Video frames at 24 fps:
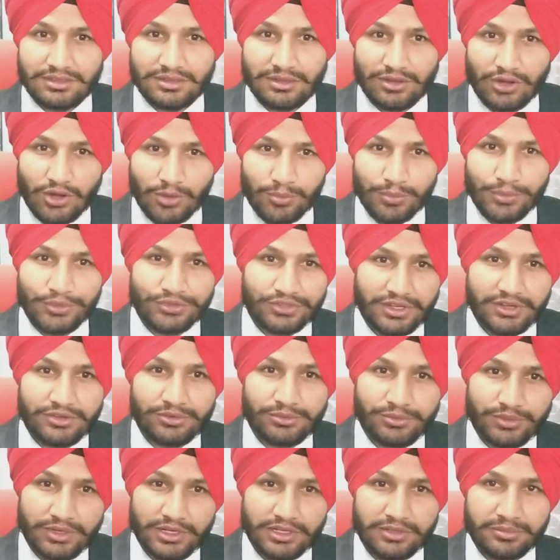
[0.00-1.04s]
Opposite
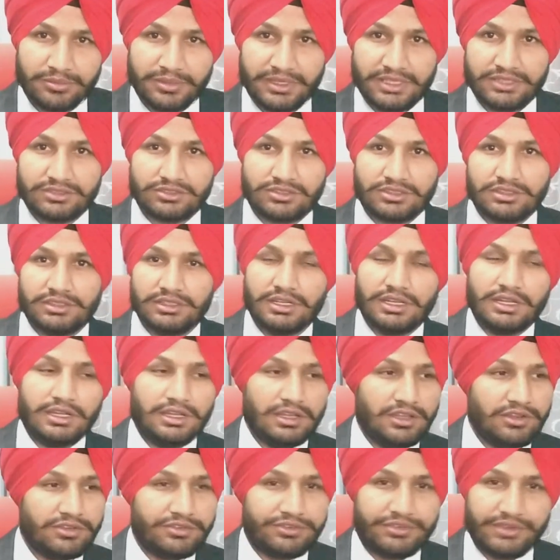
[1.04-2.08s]
word means
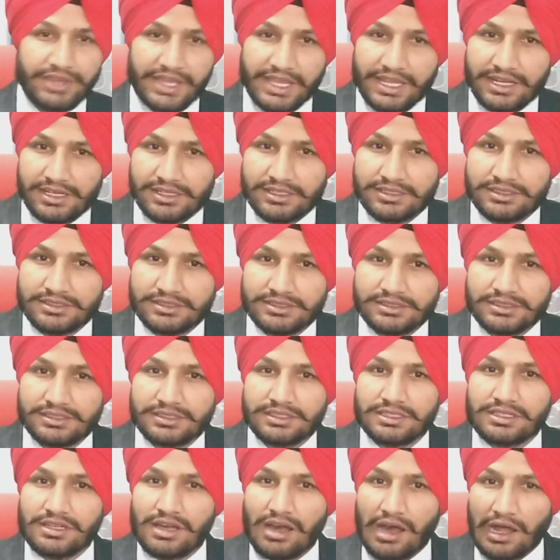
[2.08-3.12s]
fail,
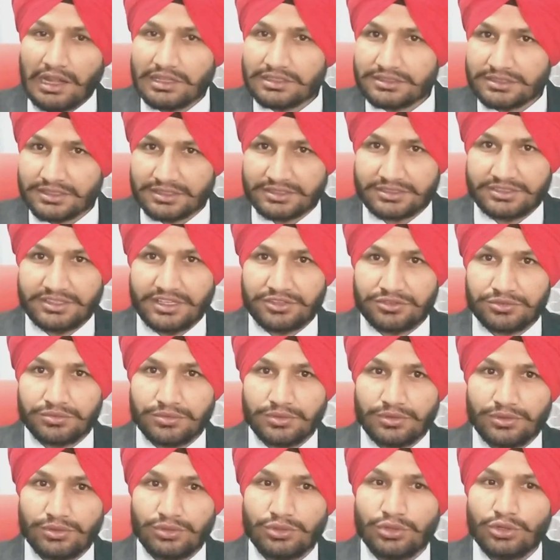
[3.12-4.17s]

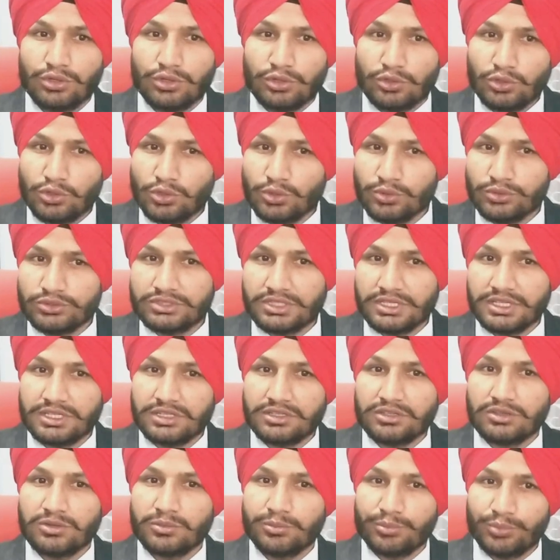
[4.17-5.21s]
unsuccessful,
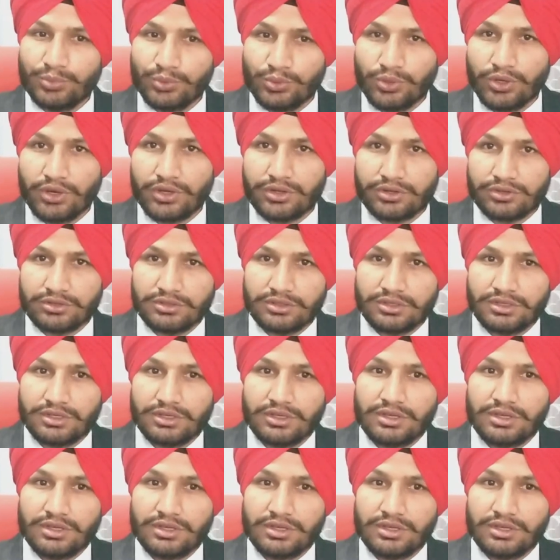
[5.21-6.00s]
losing, poor,